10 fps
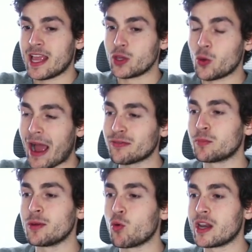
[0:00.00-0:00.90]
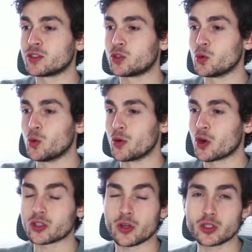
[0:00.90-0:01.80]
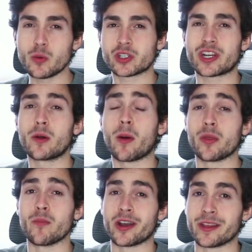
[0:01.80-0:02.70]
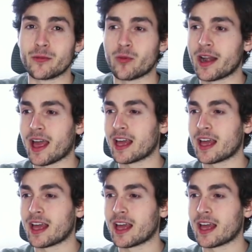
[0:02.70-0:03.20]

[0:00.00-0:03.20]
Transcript: you have to be willing to not, not so much care about the money, right?